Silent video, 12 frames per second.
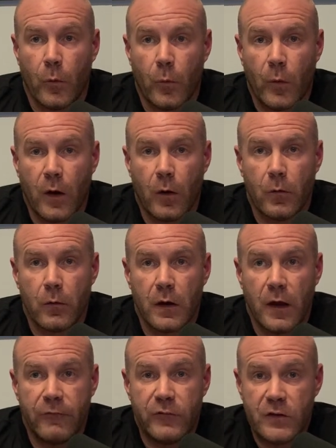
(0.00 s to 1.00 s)
Well,
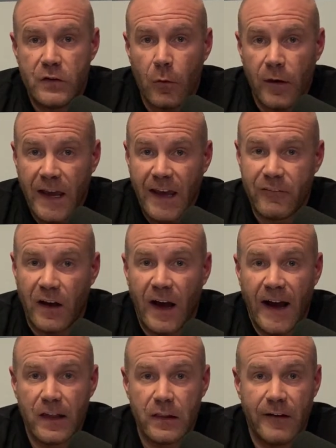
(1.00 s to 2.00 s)
if you don't have a
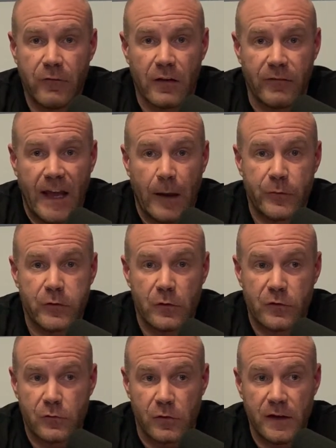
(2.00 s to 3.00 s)
high level of absolute
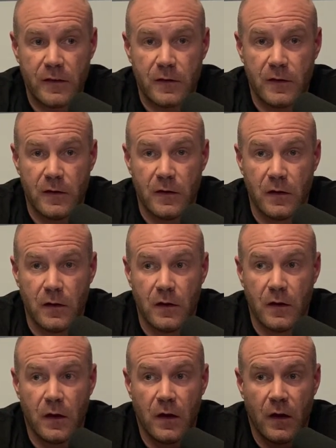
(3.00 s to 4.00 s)
strength,
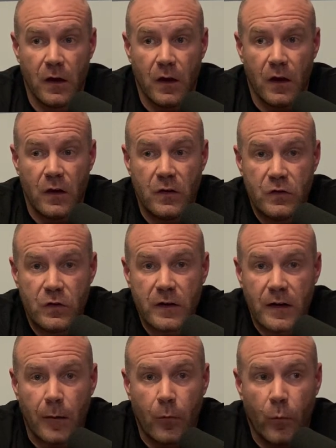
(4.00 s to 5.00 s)
you're
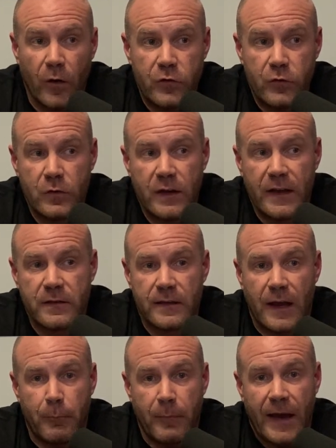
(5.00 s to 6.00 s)
going to, once you get to
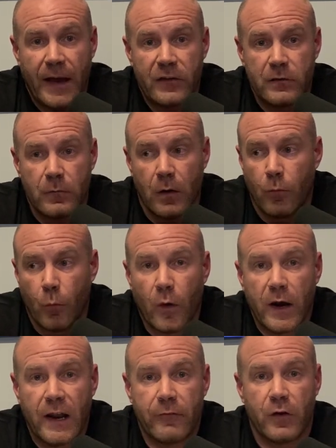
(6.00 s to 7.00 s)
that maximum,
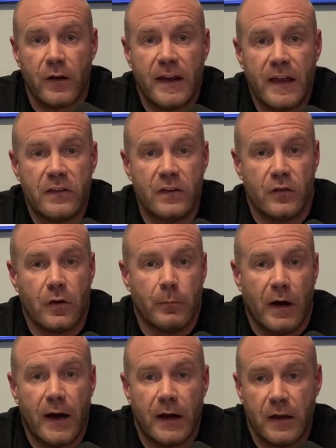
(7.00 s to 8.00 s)
whatever it is in your
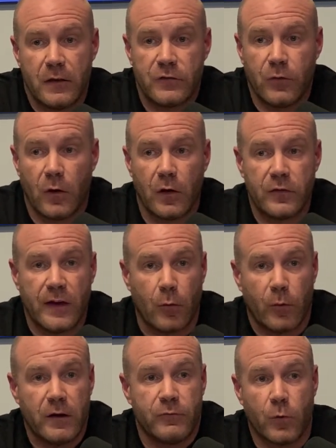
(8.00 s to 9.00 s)
body as far as that
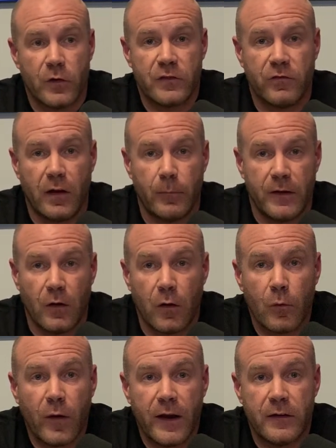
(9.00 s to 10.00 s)
rate of force development, the
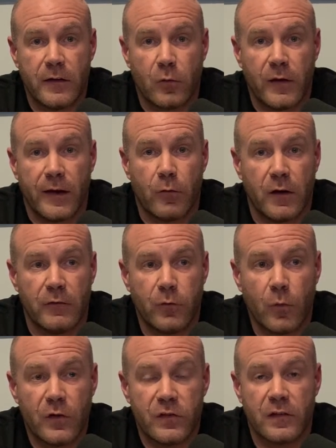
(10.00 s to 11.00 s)
only way to create greater
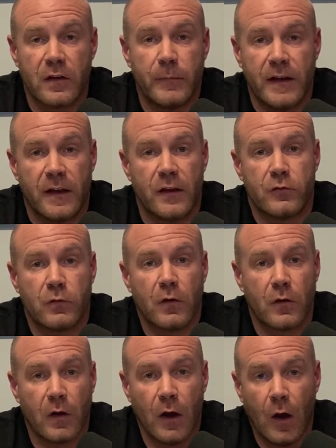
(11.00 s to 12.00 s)
force is going to be to get
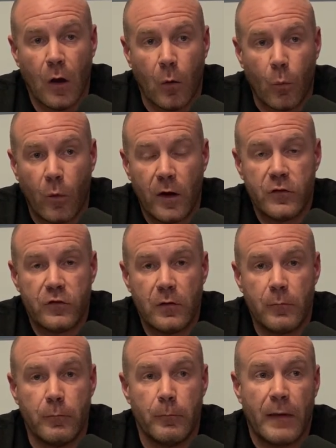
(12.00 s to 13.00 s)
stronger once
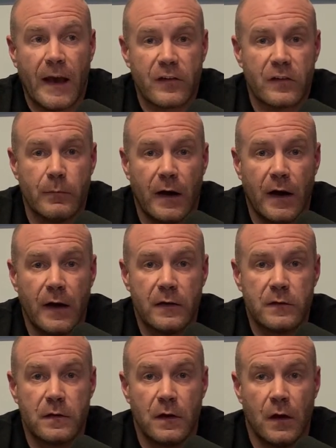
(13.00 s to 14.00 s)
you
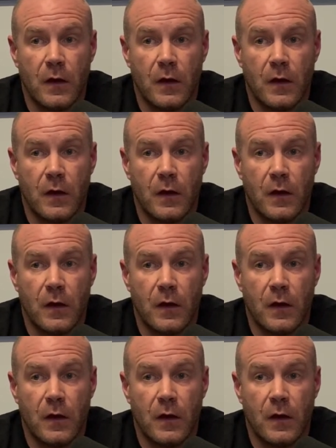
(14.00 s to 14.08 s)
maximize